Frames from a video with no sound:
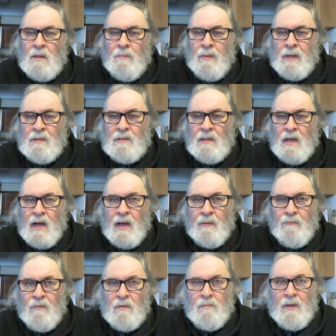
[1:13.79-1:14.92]
the best
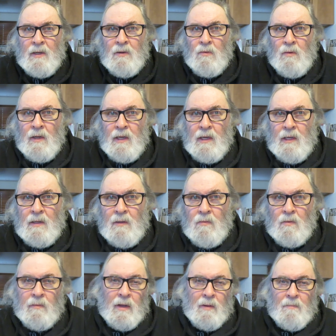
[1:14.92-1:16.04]
time for me to read
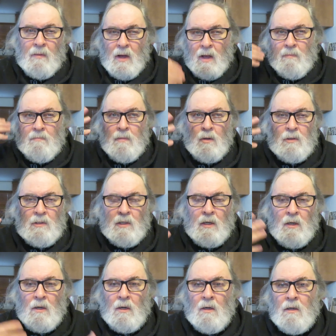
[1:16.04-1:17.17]
when I'm, I'm most
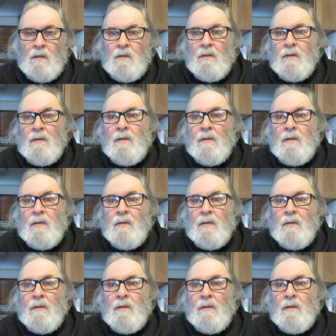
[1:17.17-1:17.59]
alert